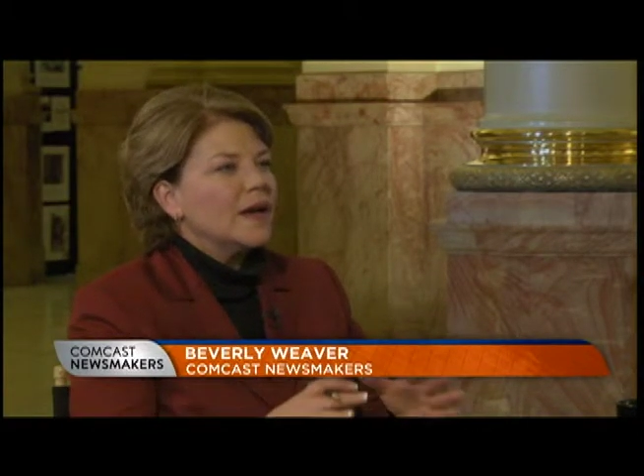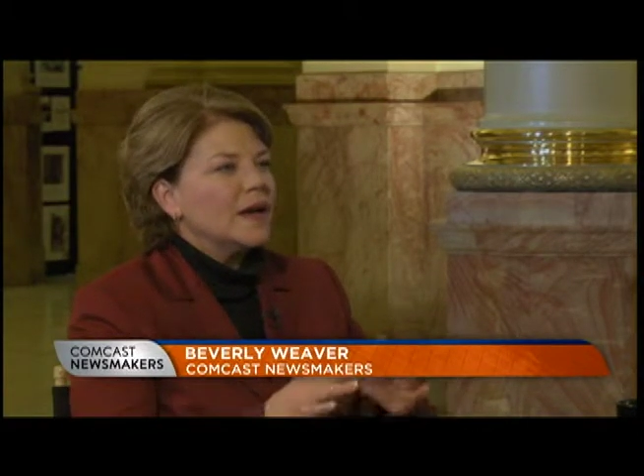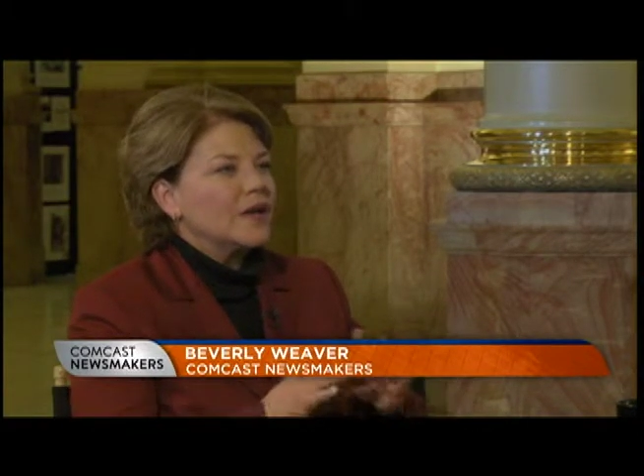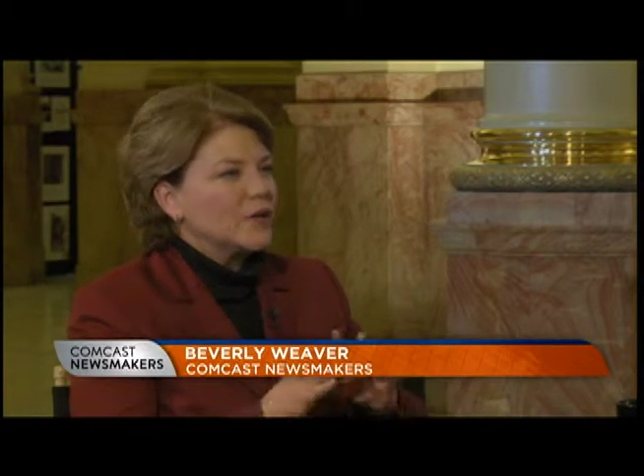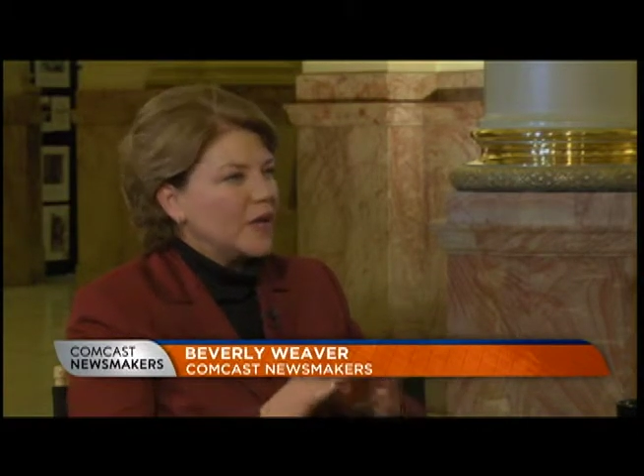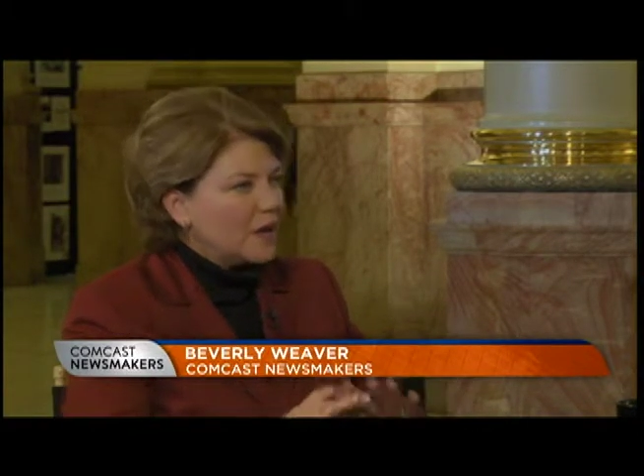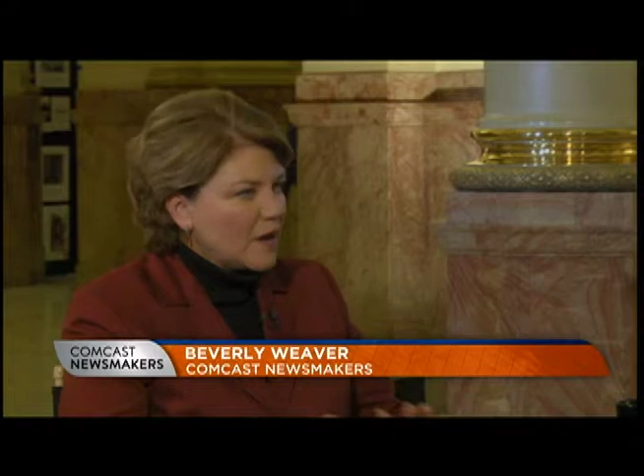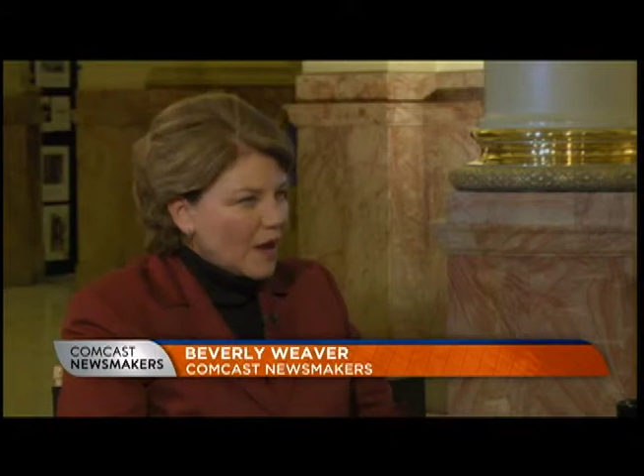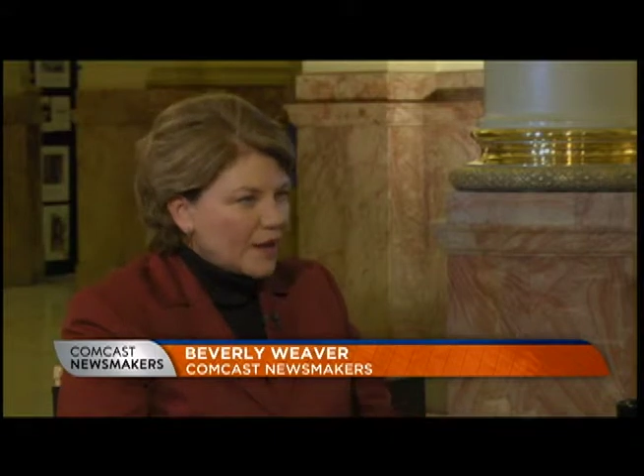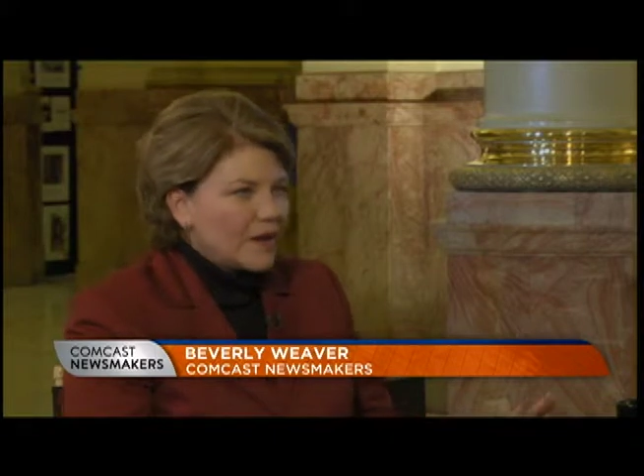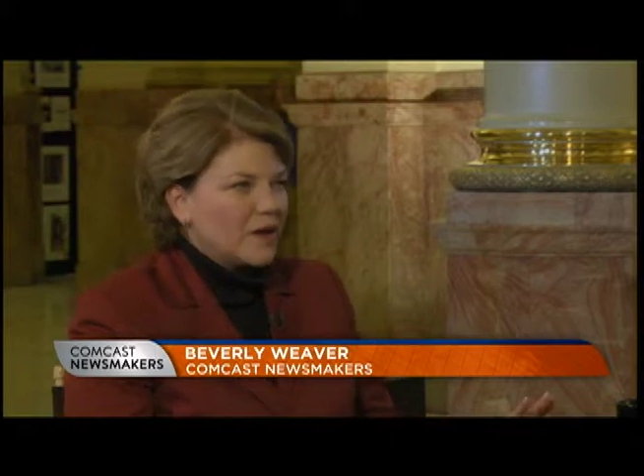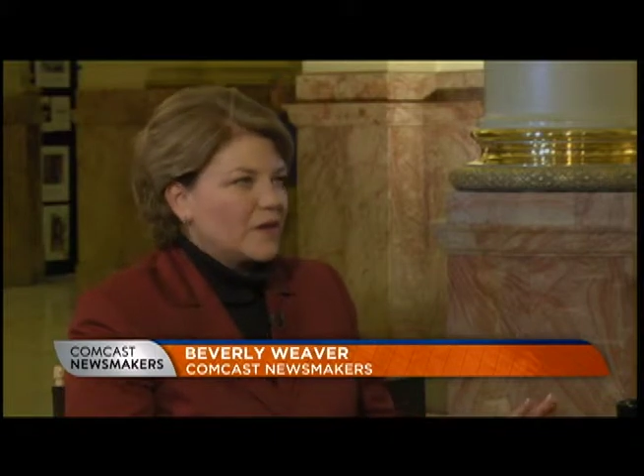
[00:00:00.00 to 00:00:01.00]
you
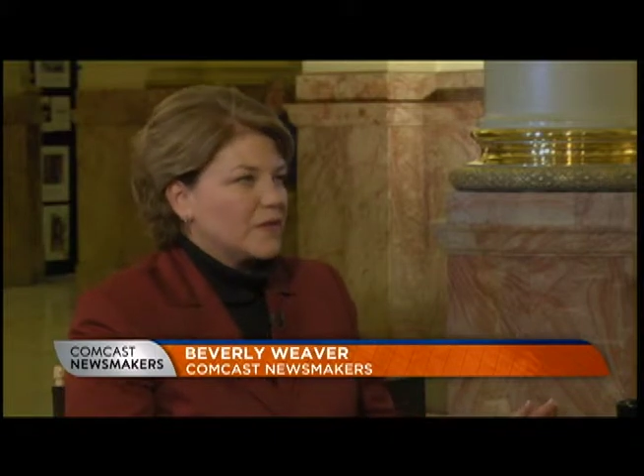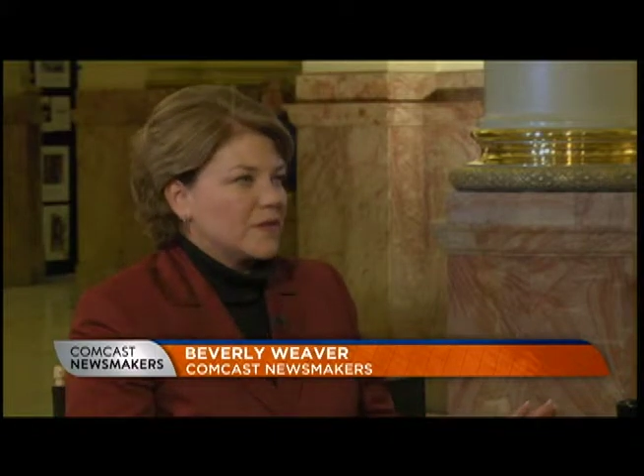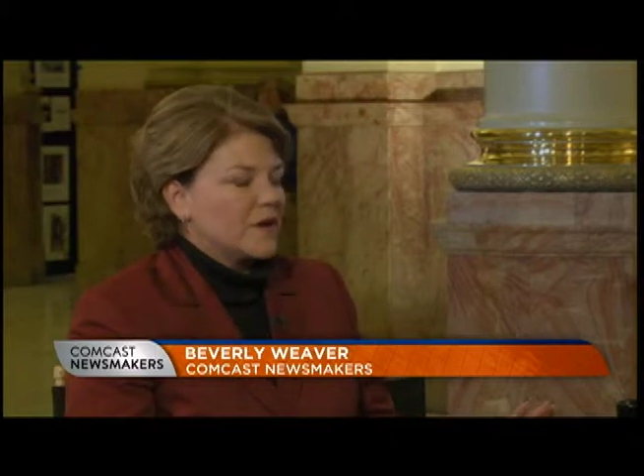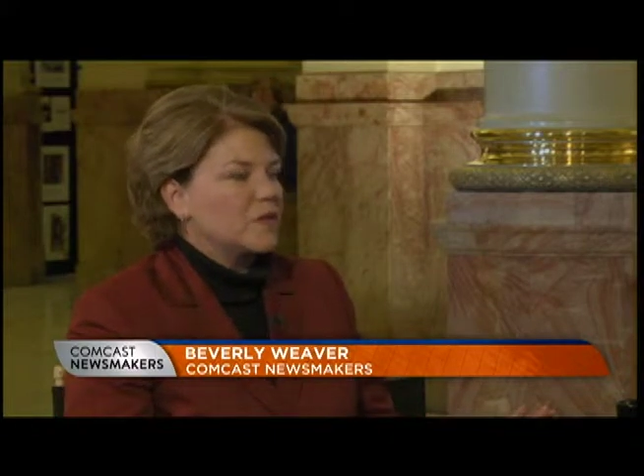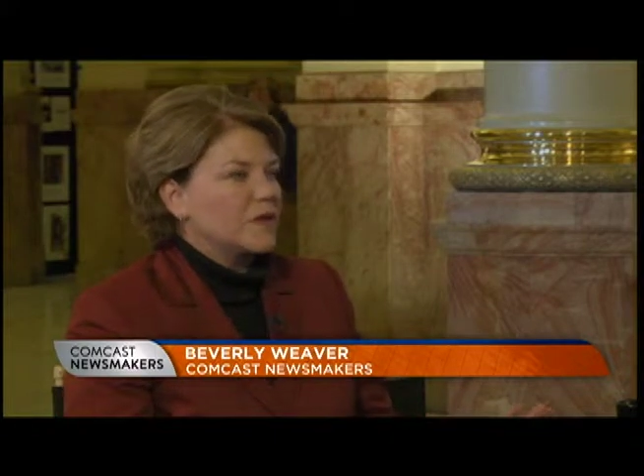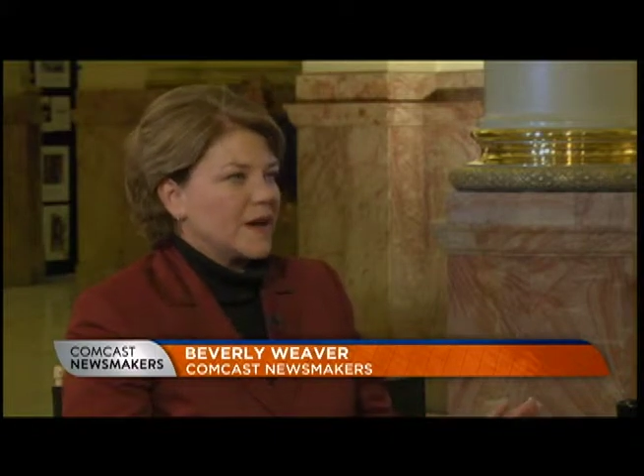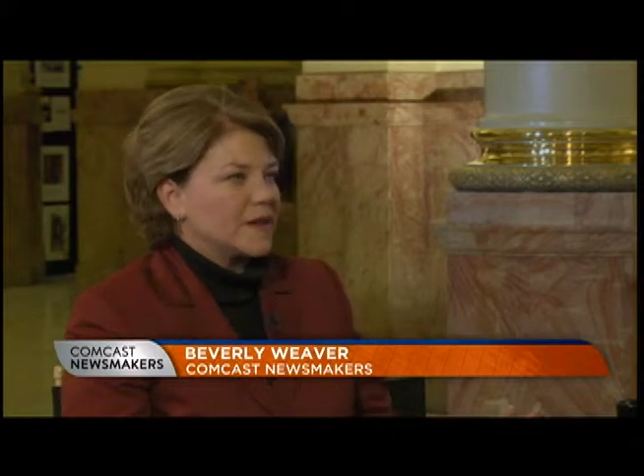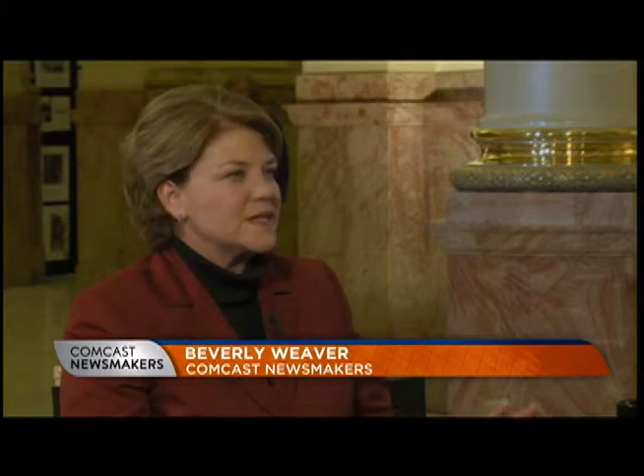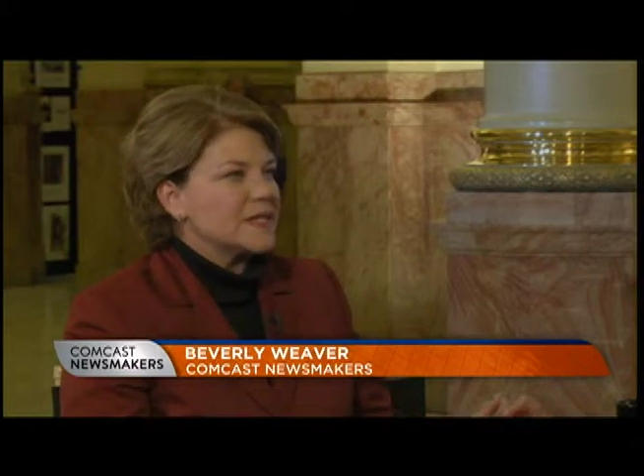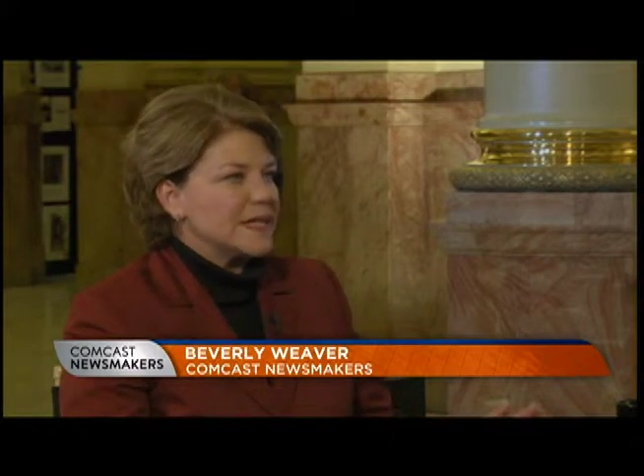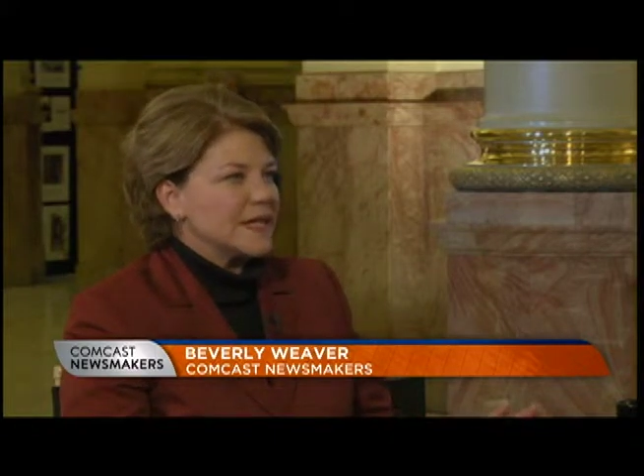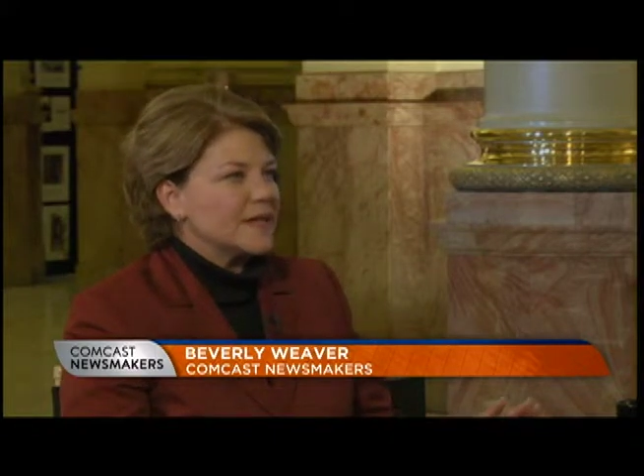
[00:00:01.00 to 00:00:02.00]
cannot get on the road without
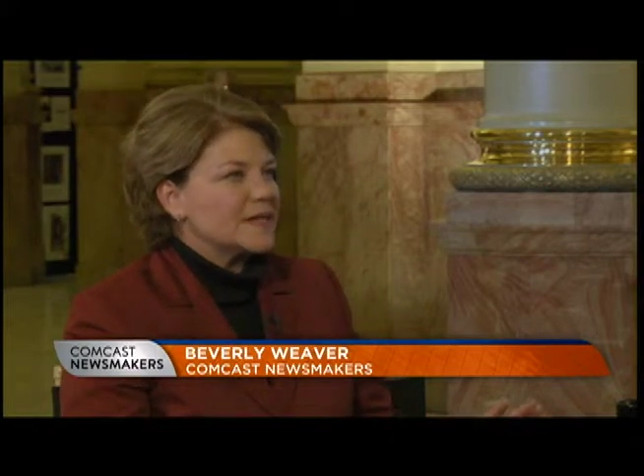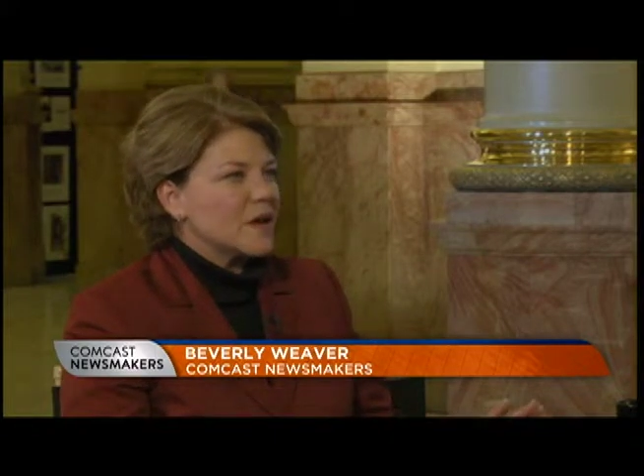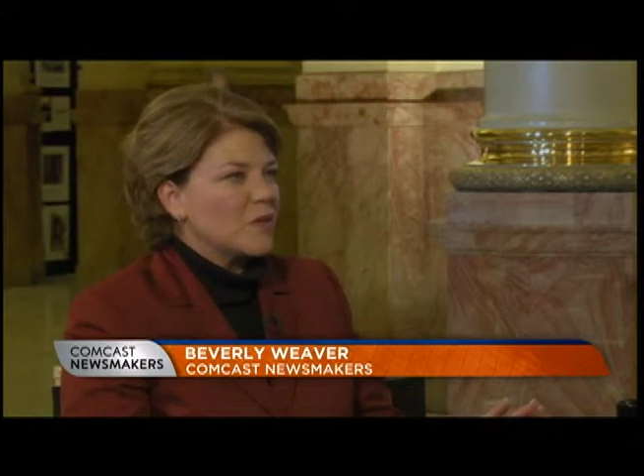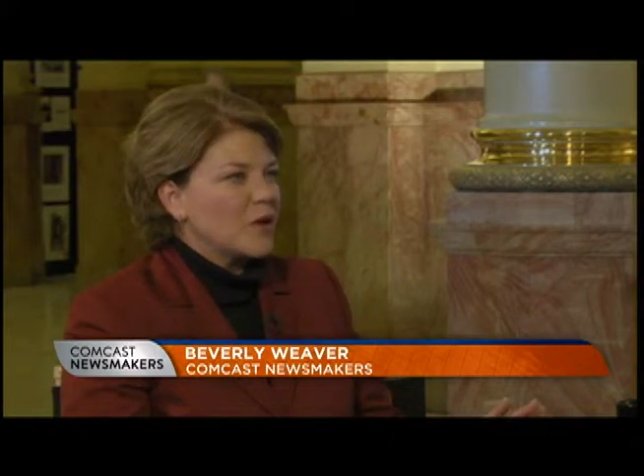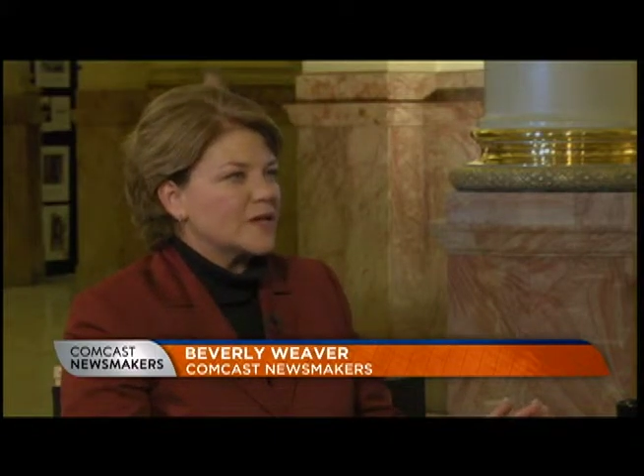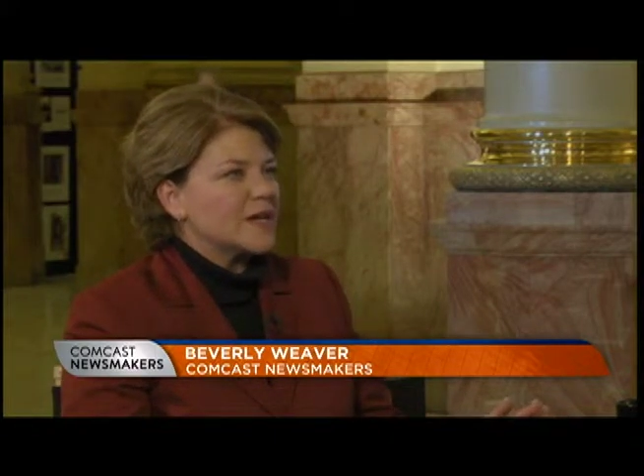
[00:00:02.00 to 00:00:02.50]
seeing someone